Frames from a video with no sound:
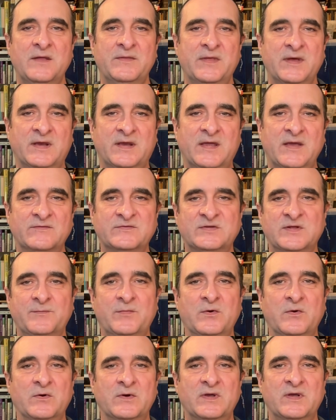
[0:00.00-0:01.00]
that gives the
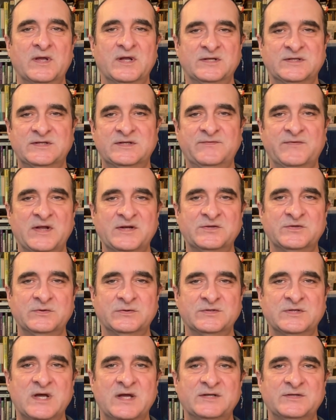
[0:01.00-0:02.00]
book its
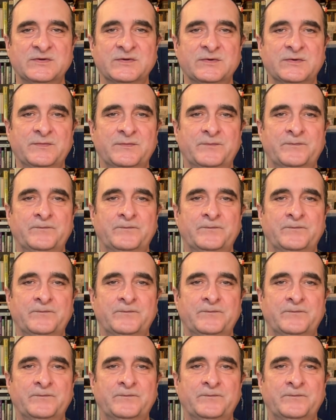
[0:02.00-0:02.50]
eventual title,